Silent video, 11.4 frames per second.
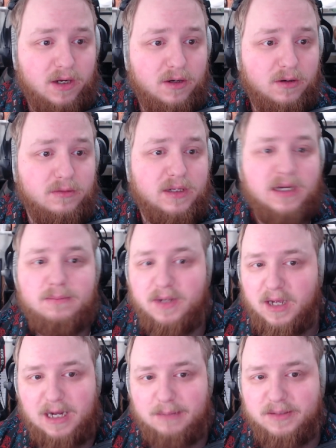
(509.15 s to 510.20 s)
own and I'm
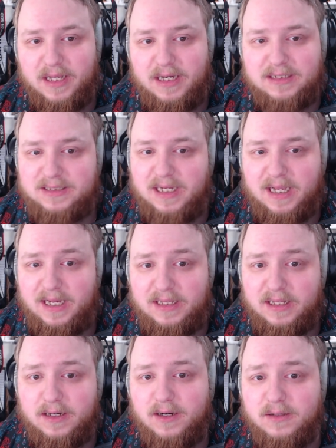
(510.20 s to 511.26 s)
not obligated to say
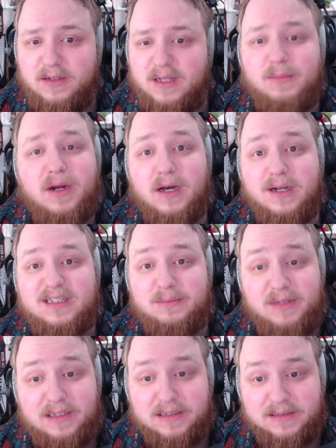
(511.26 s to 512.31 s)
anything other than my honest
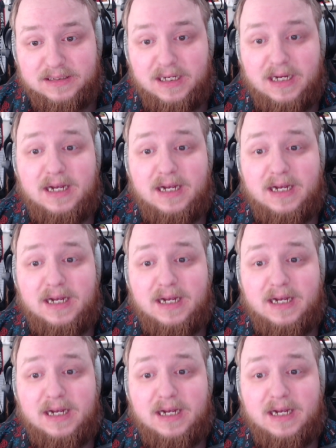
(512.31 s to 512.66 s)
opinions,